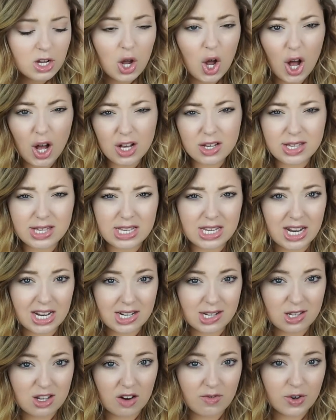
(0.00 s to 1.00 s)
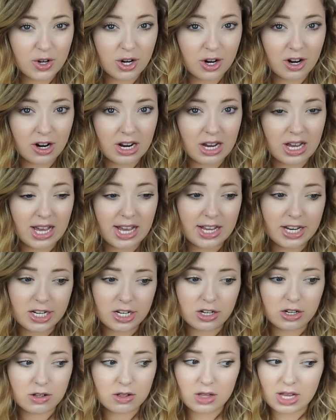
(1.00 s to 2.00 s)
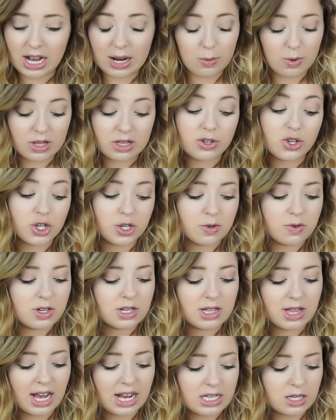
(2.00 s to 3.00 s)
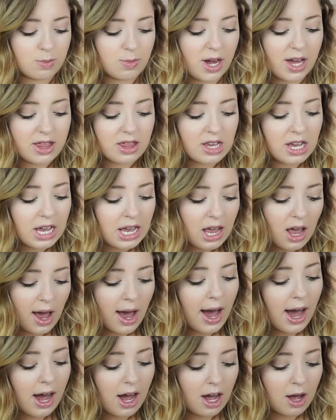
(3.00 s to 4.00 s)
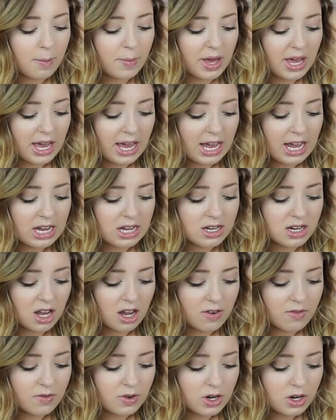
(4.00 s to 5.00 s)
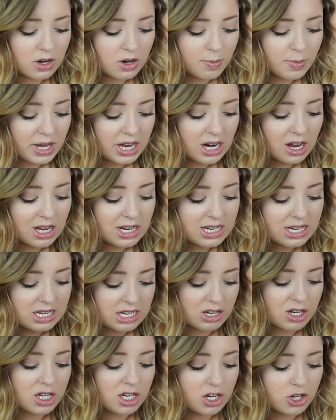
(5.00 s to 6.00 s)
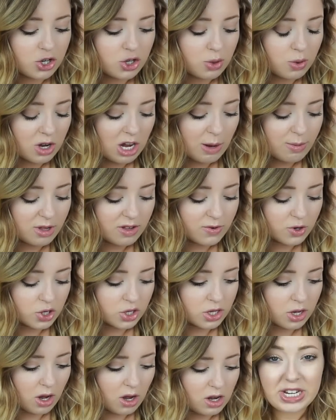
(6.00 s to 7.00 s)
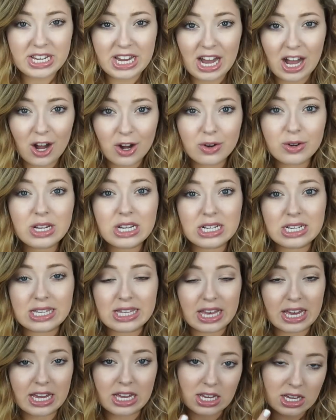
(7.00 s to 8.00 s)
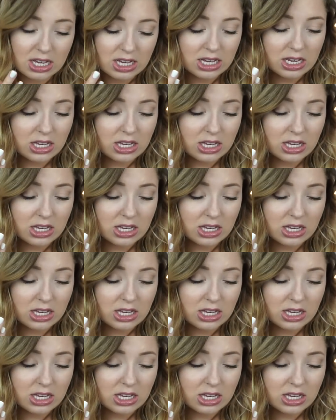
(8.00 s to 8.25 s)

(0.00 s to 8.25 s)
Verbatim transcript: Halsey. I discovered her in, well, June in last month, um, and I've been addicted to a couple of her songs. Down is like